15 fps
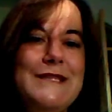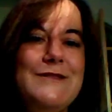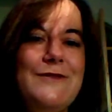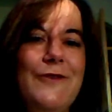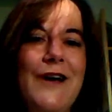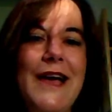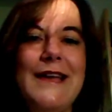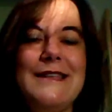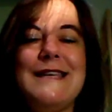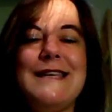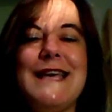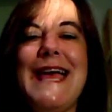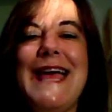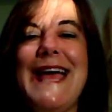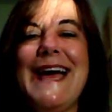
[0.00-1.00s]
best
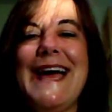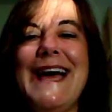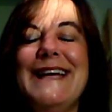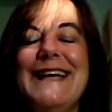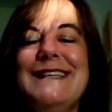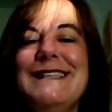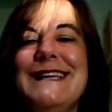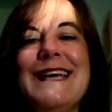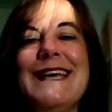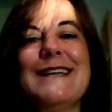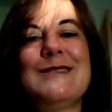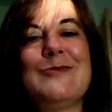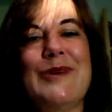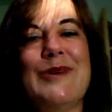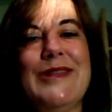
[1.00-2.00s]
friend. And
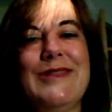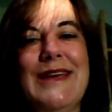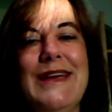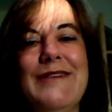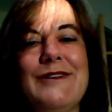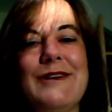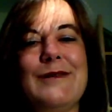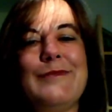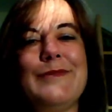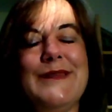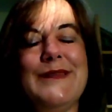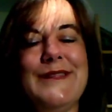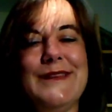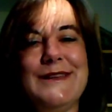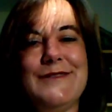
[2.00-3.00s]
guess what? They have a
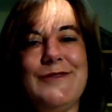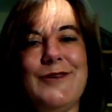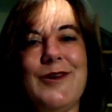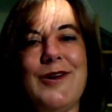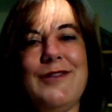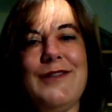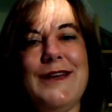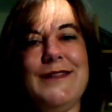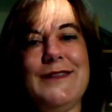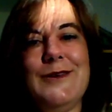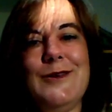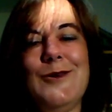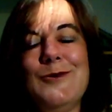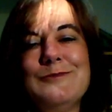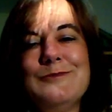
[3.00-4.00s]
completely different heart line
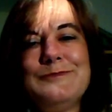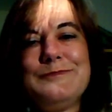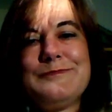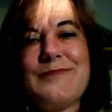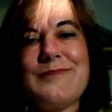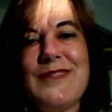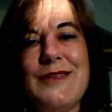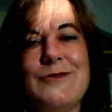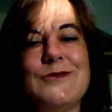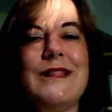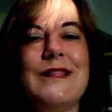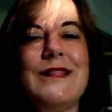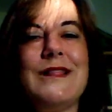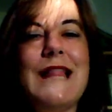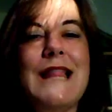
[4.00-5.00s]
than you.
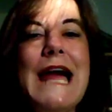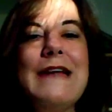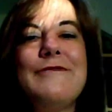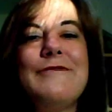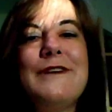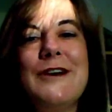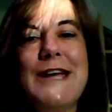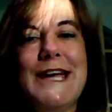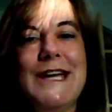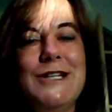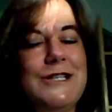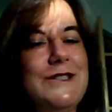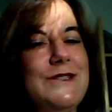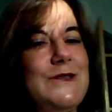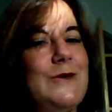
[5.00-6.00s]
There's a lot of
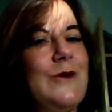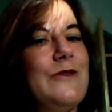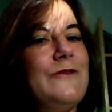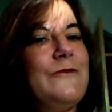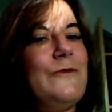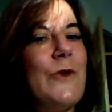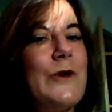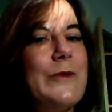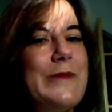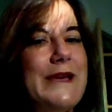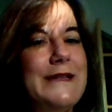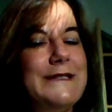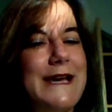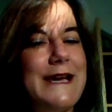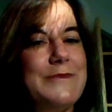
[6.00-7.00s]
variations. There are 4
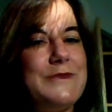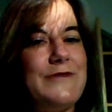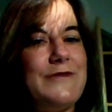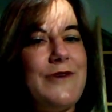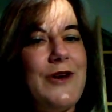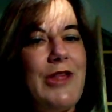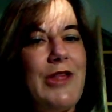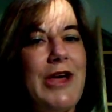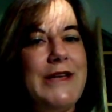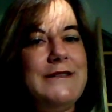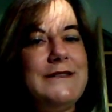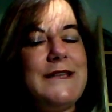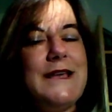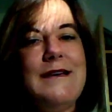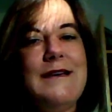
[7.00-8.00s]
main types of heart
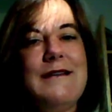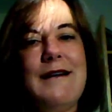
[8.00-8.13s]
lines.